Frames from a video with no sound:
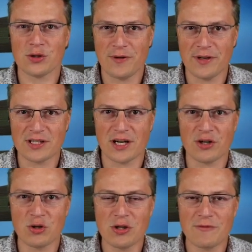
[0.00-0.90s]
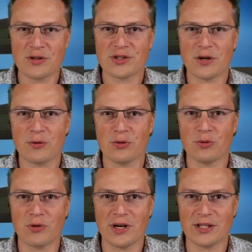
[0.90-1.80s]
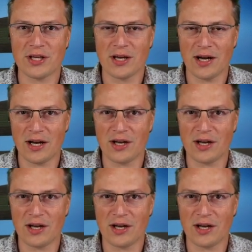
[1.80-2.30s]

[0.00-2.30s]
those things are universal to write